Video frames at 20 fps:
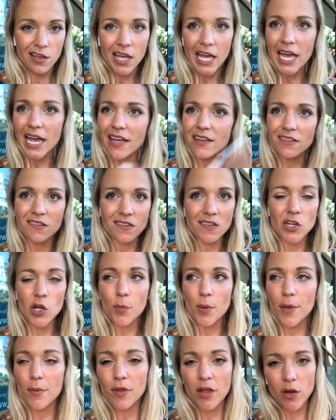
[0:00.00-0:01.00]
Hence,
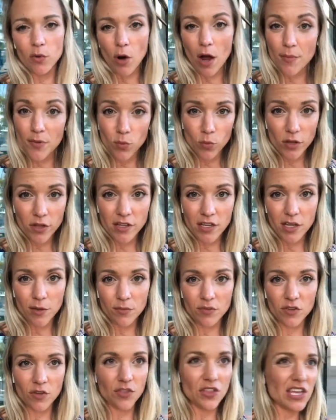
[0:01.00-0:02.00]
people like Robin
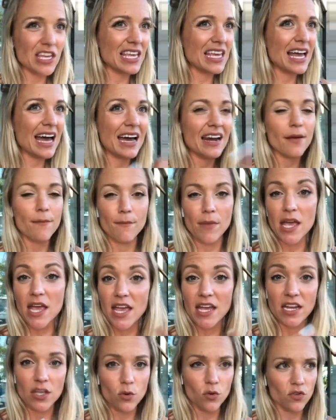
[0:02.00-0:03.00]
Williams. You think he had it
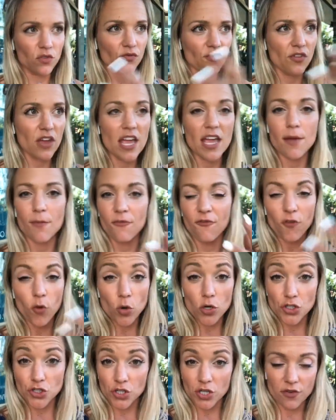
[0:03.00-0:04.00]
made. He was fame,
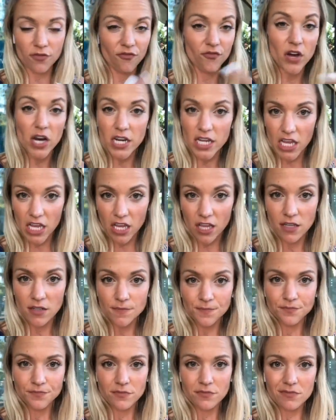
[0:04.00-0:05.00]
fortune, funny,
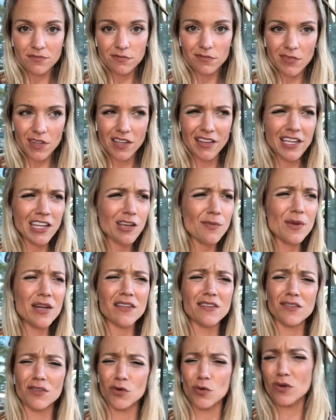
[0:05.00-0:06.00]
and he
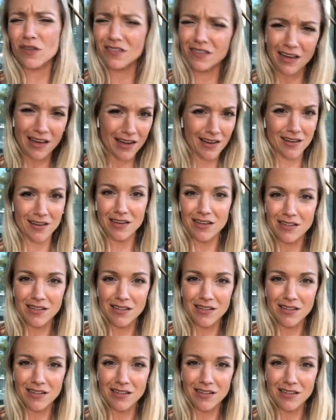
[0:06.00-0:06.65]
committed suicide.